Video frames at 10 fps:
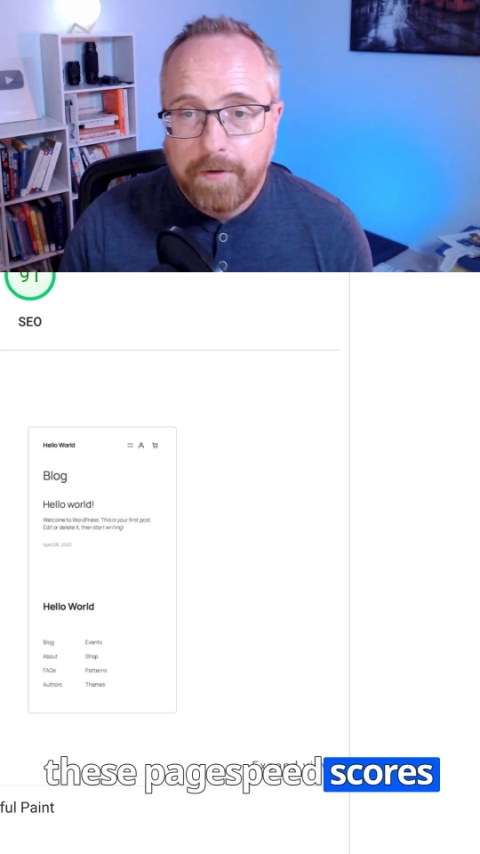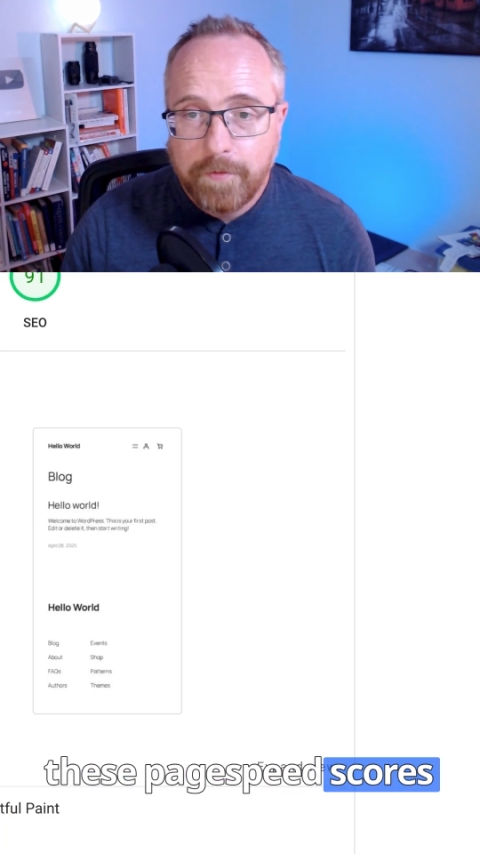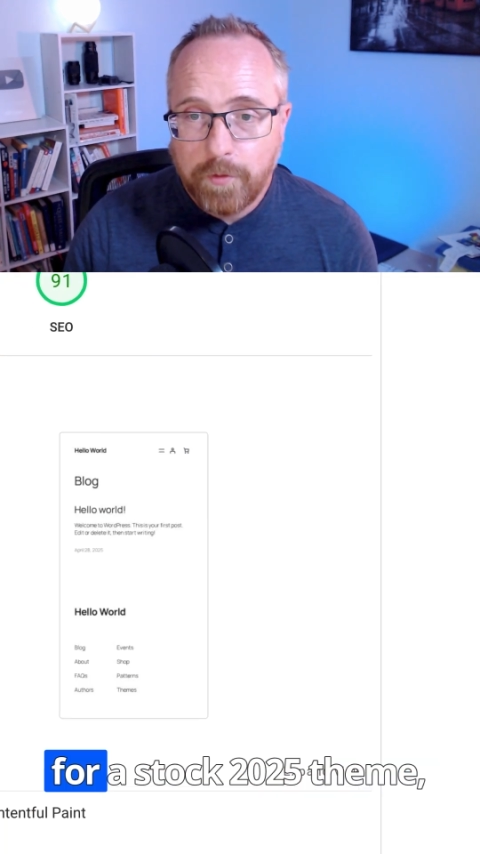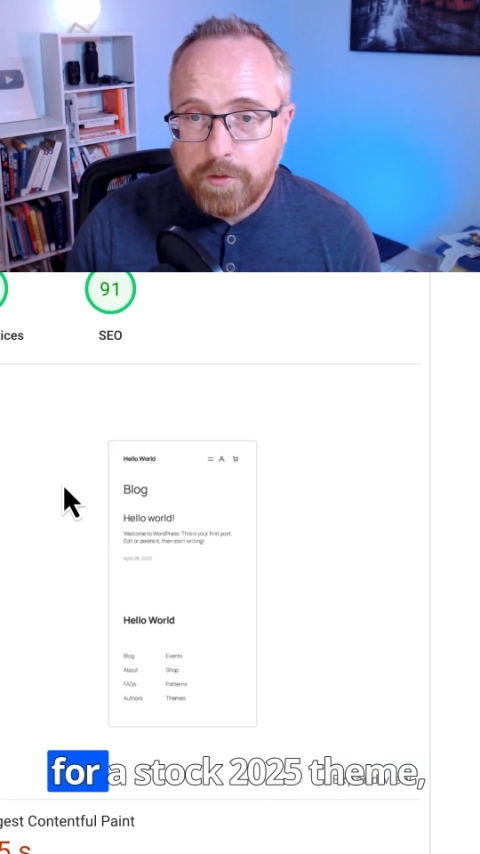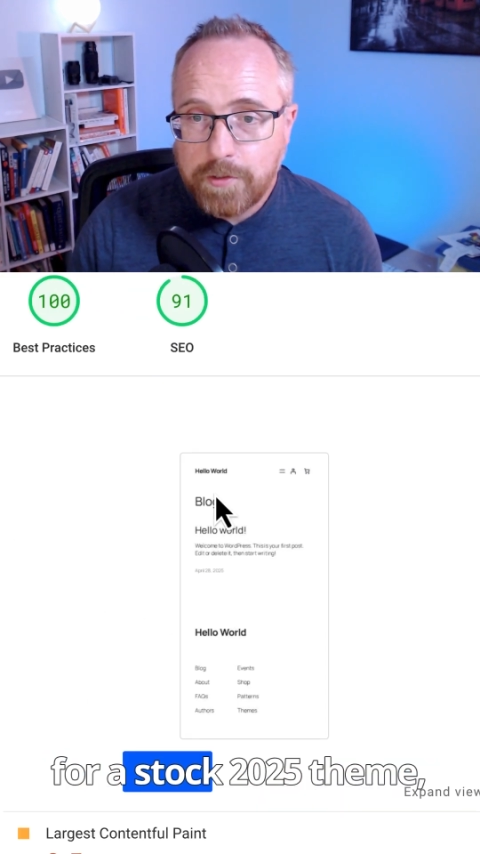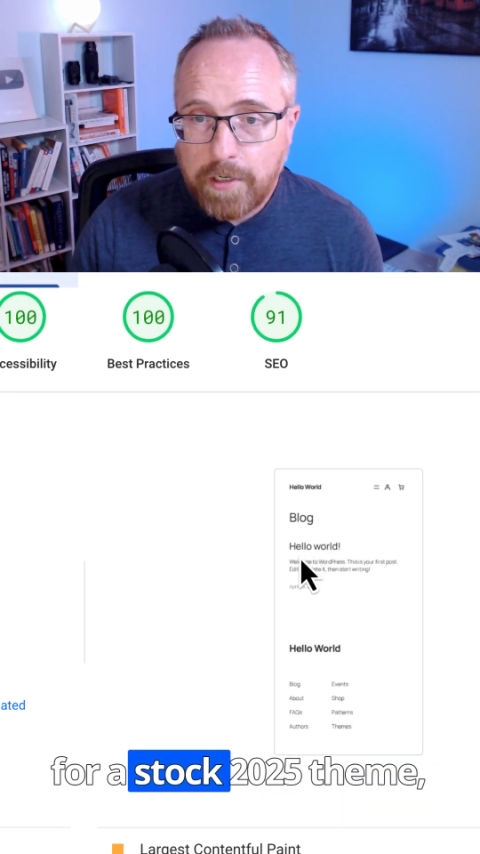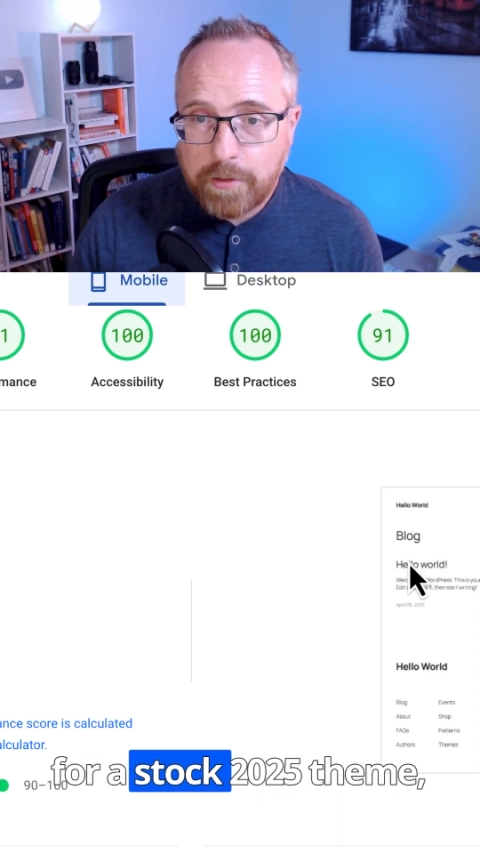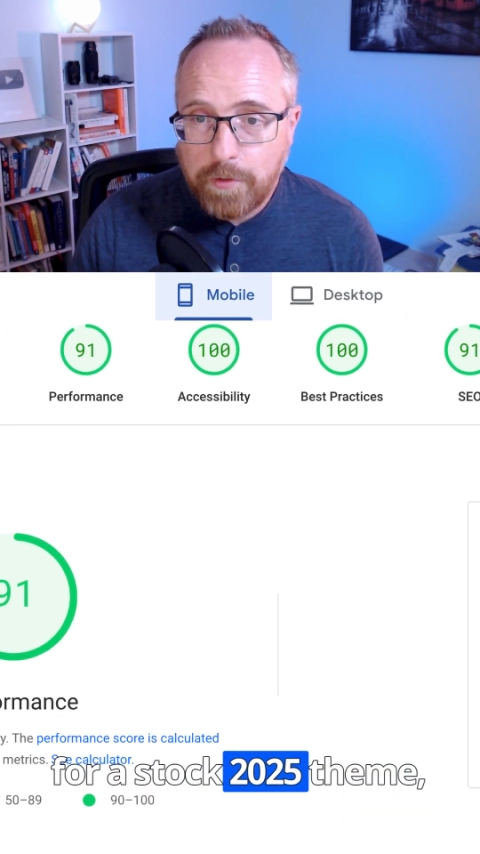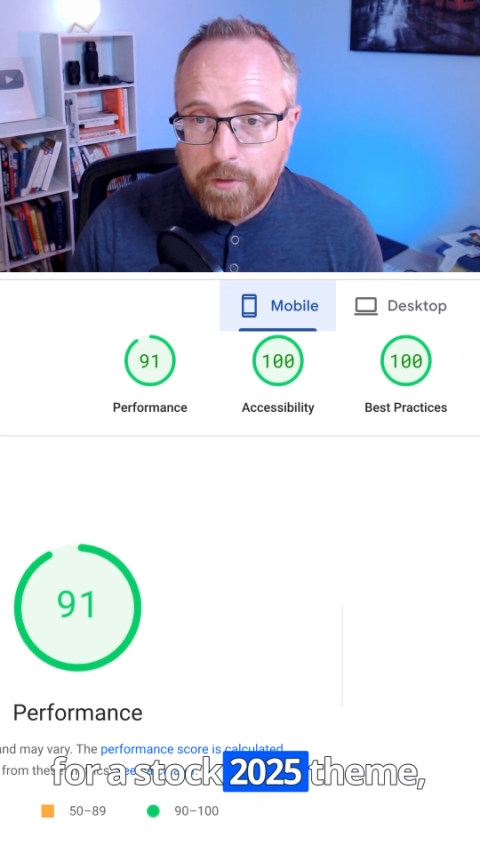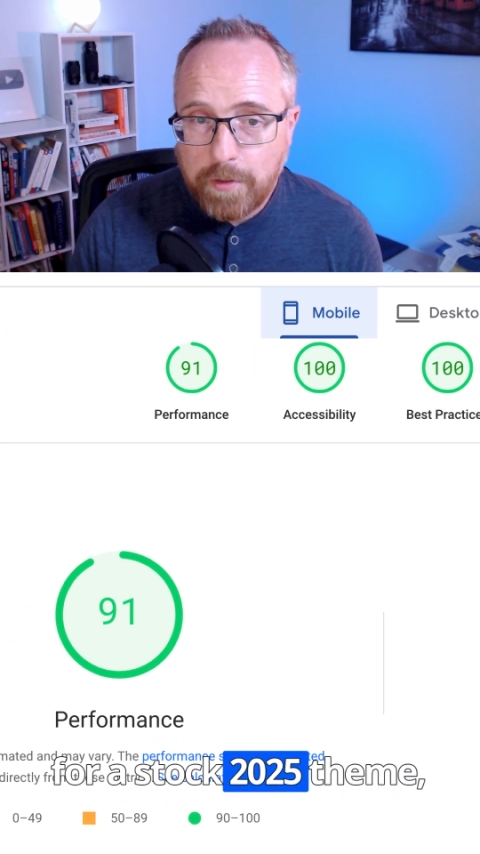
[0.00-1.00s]
For a stock
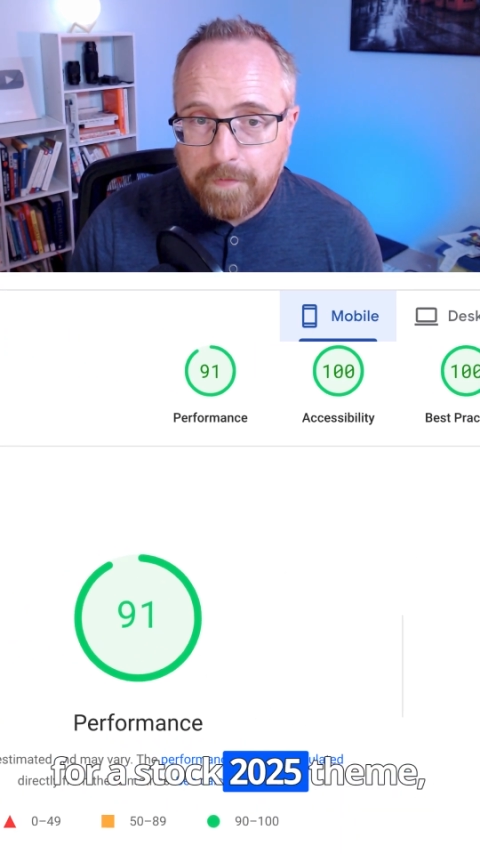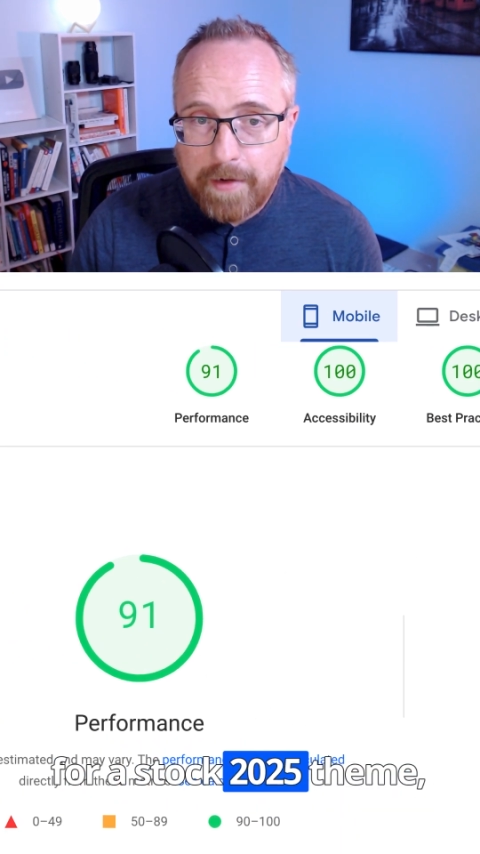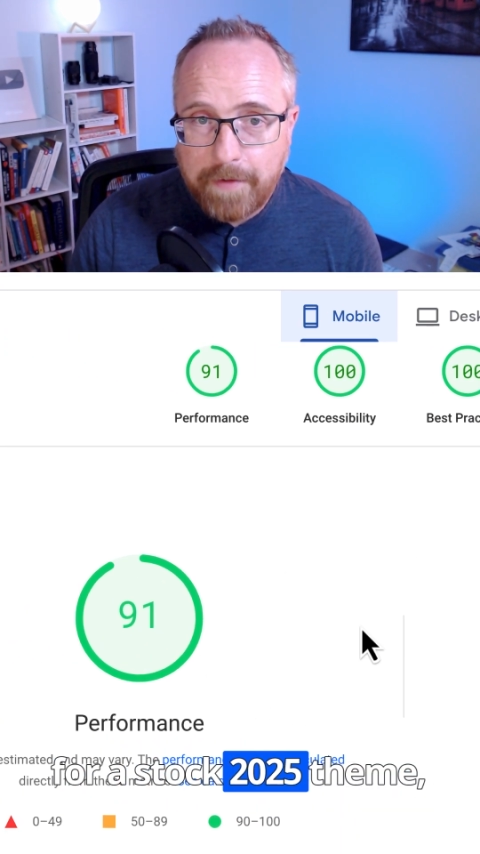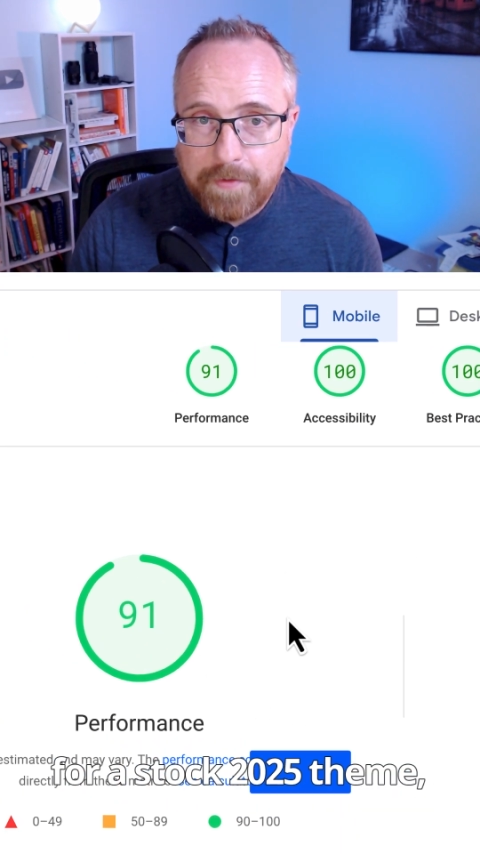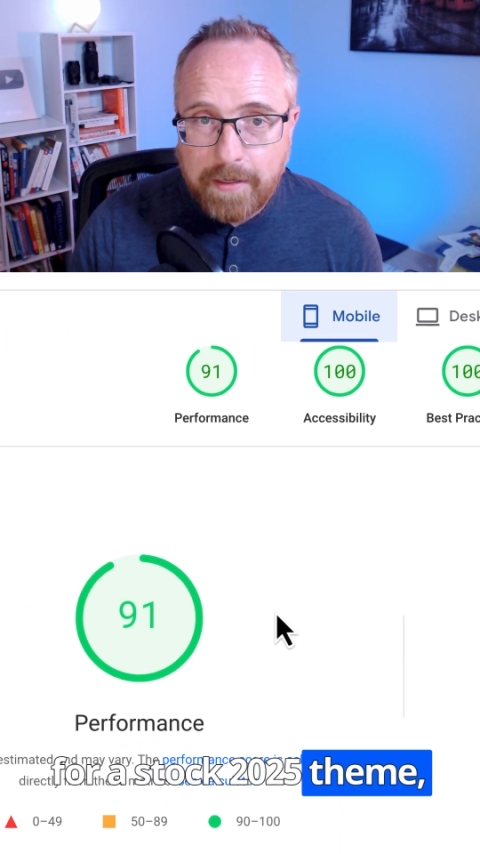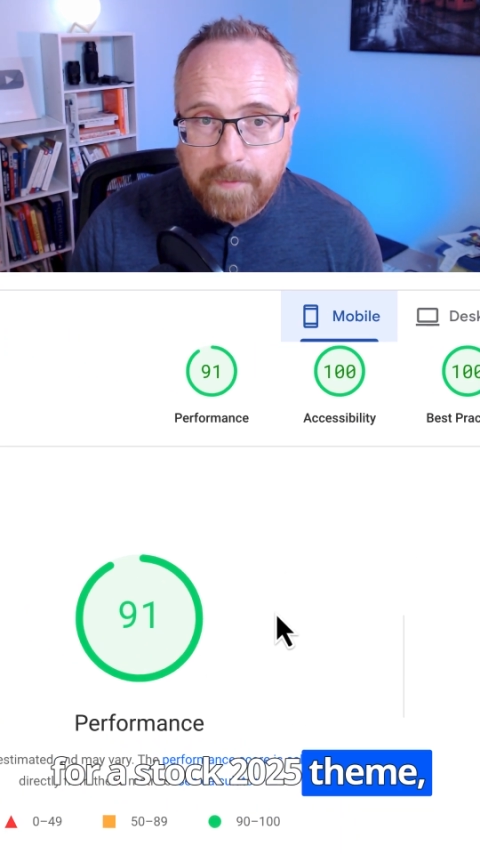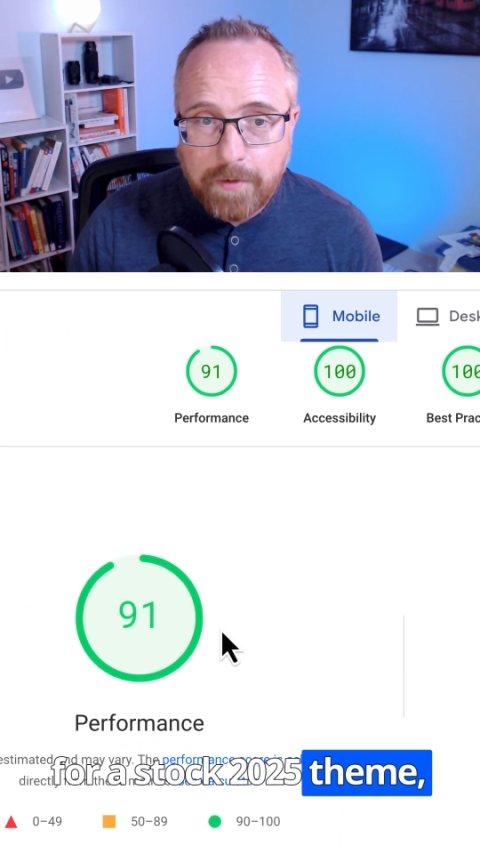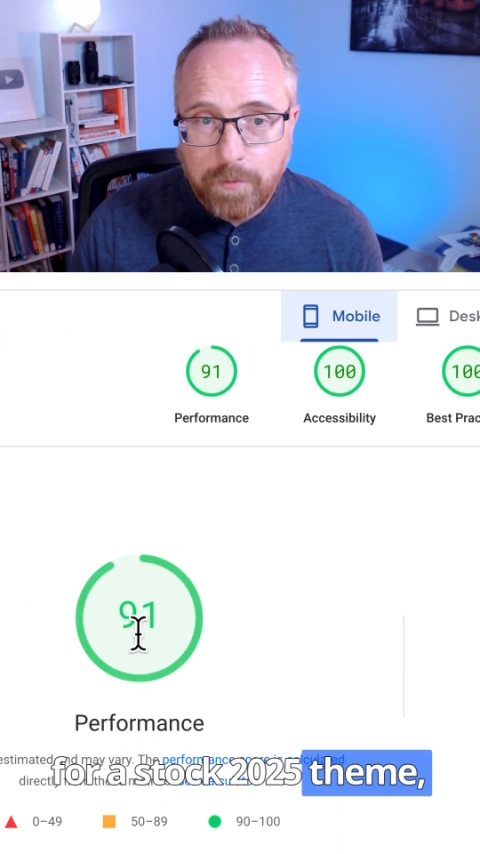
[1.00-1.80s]
2025 theme,